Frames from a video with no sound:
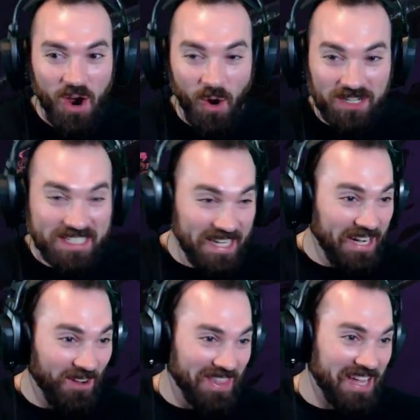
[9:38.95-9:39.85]
or
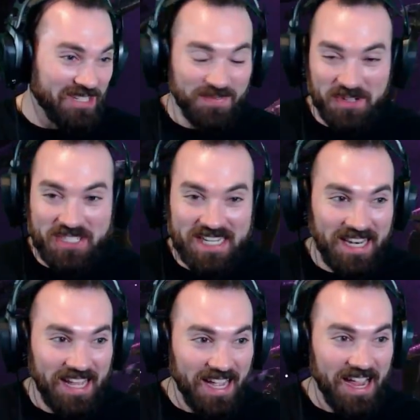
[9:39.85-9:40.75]
sitting on the edge of your seat
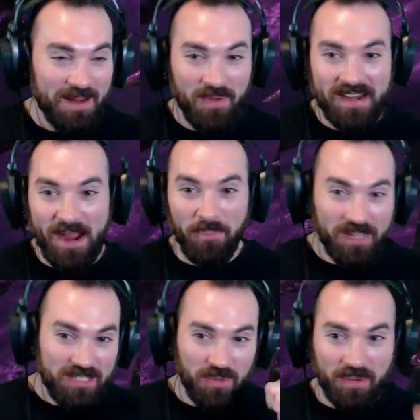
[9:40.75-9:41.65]
like I am right now,
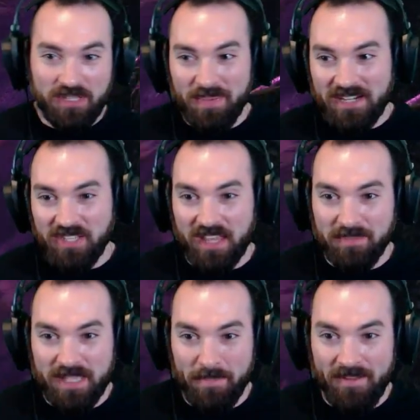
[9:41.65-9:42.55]
please remember to smash the
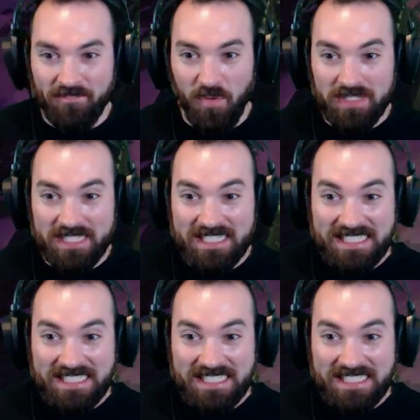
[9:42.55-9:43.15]
thumbs up on force.